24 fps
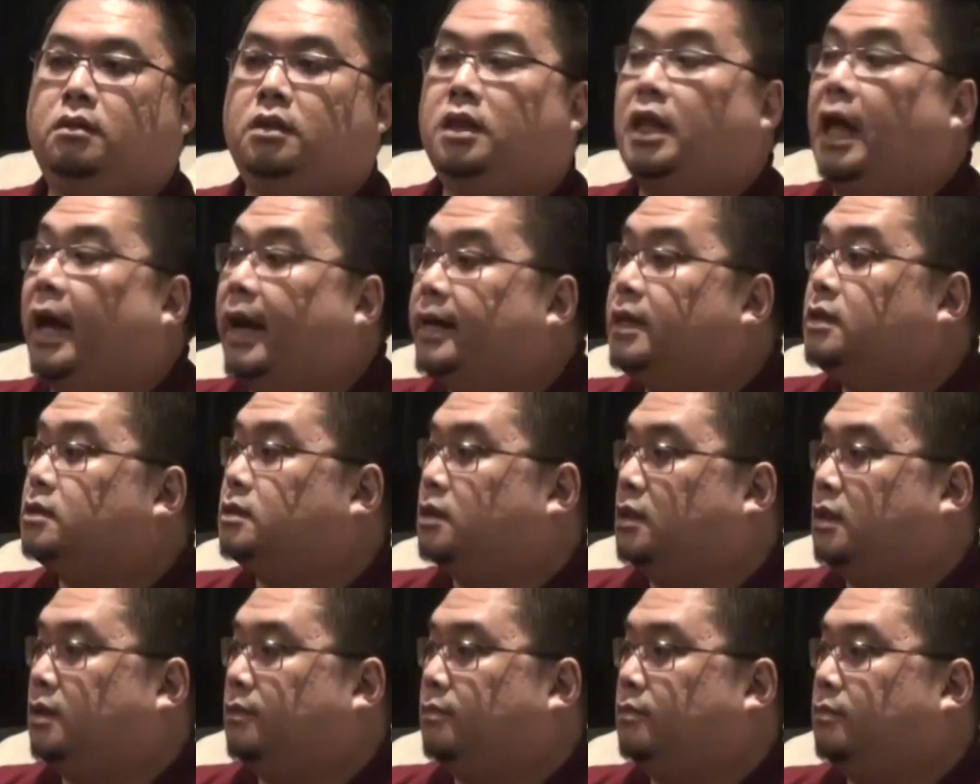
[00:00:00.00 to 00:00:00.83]
Lying
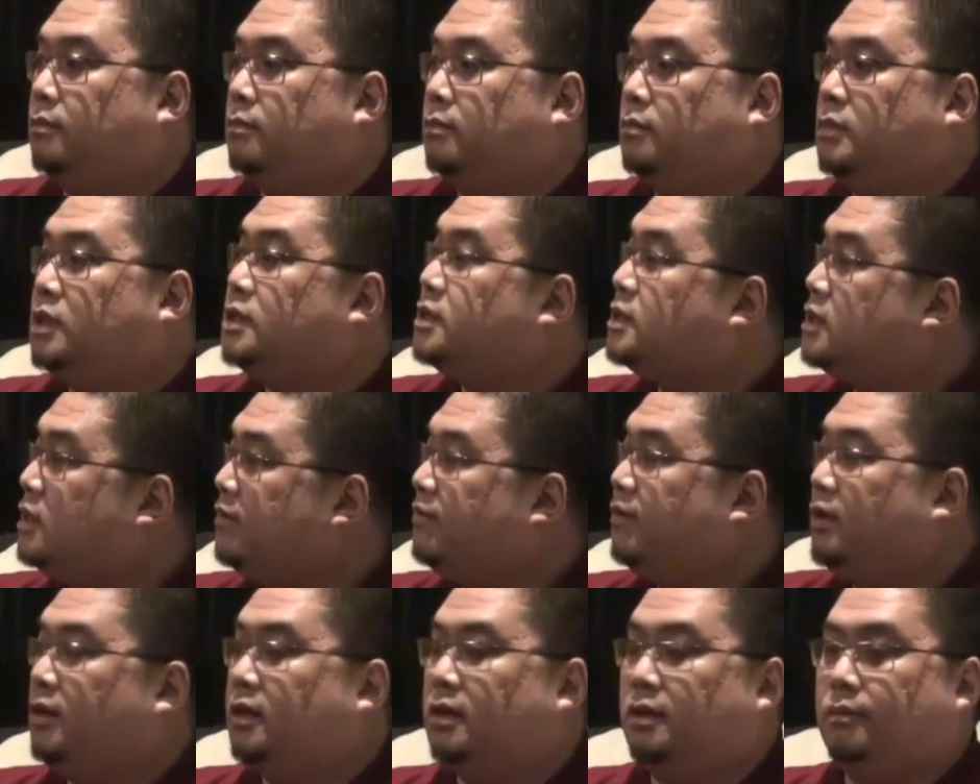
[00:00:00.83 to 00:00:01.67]
to them,
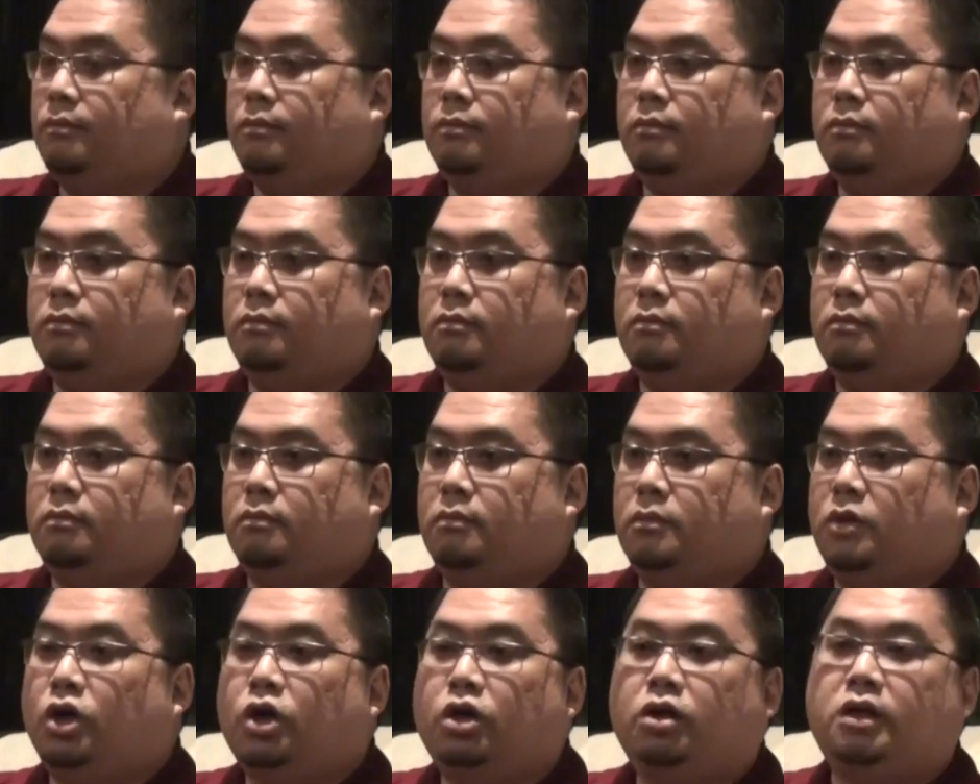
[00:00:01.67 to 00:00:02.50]
deceiving them,
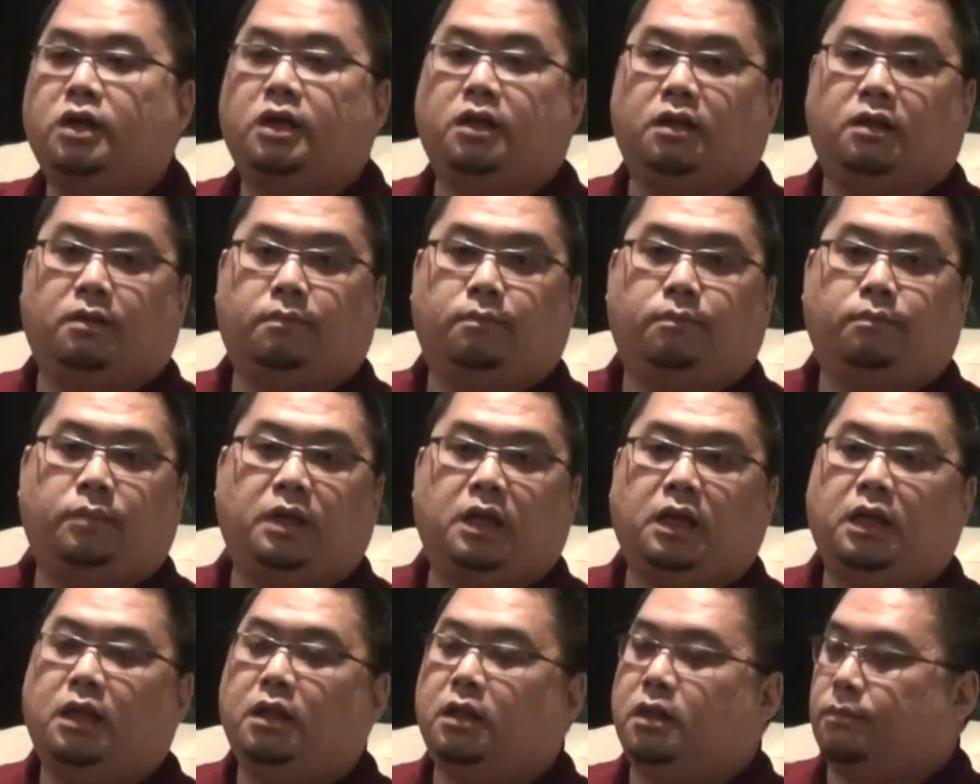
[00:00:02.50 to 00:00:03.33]
hurting them,
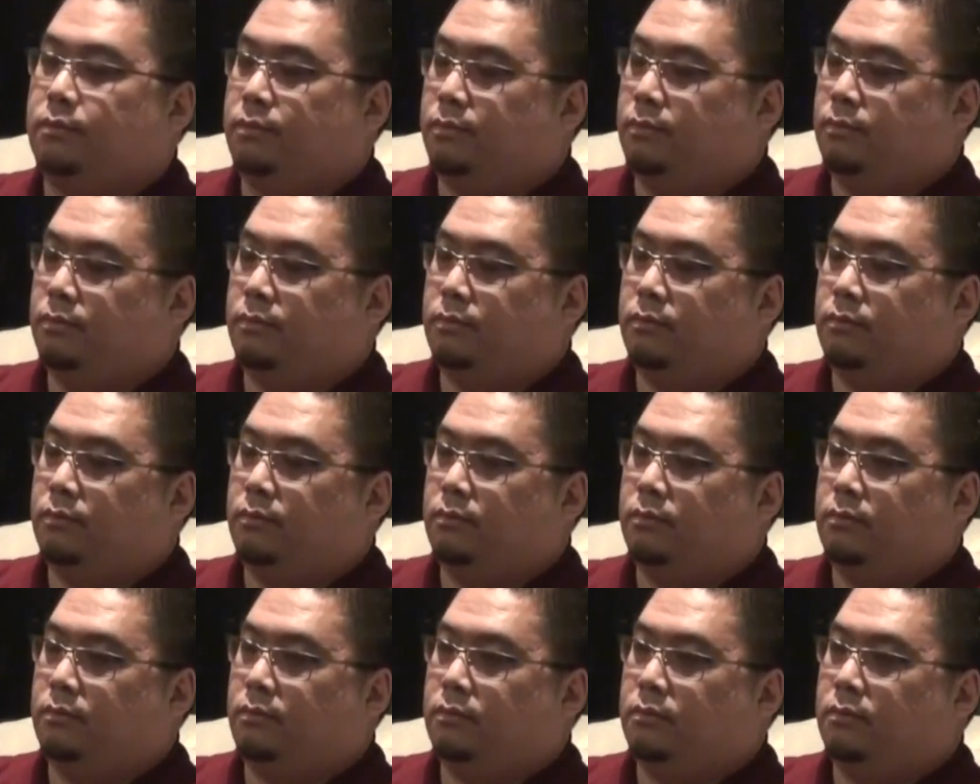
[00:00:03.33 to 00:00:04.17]
beating them,
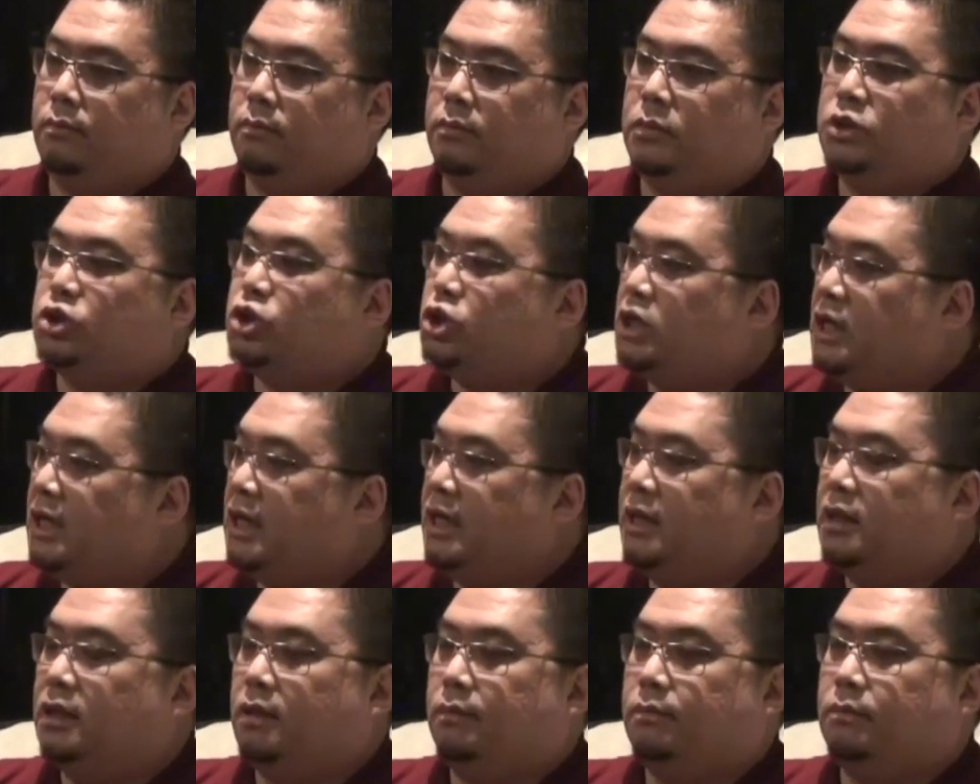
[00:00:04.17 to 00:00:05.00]

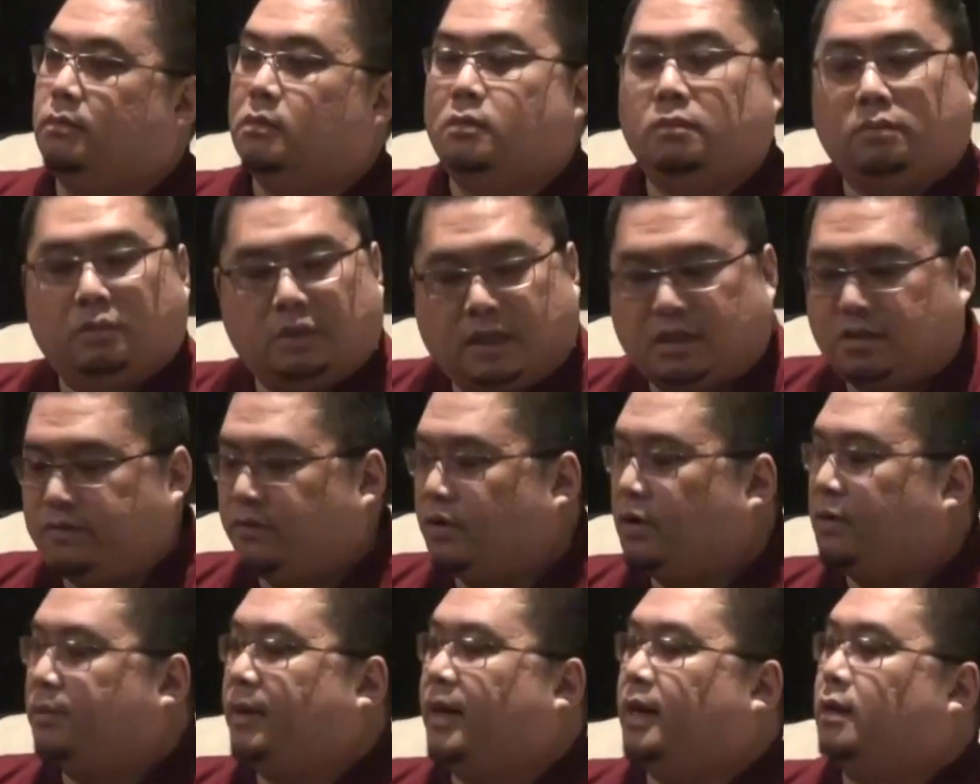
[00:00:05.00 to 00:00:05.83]
cheating them, that's
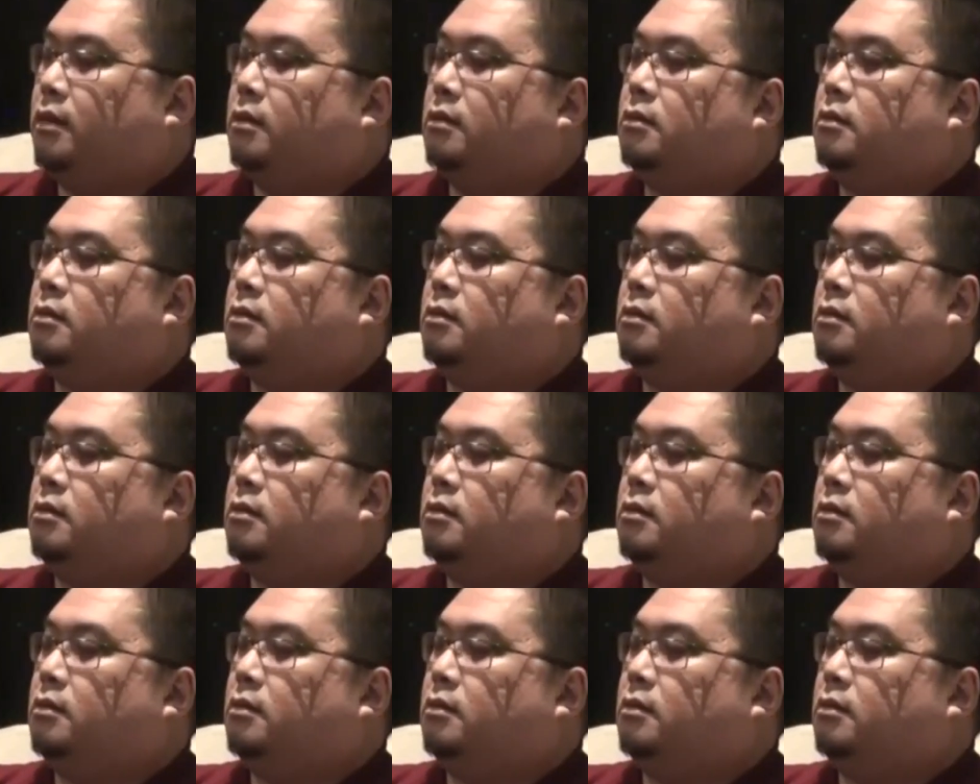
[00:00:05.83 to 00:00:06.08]
very bad.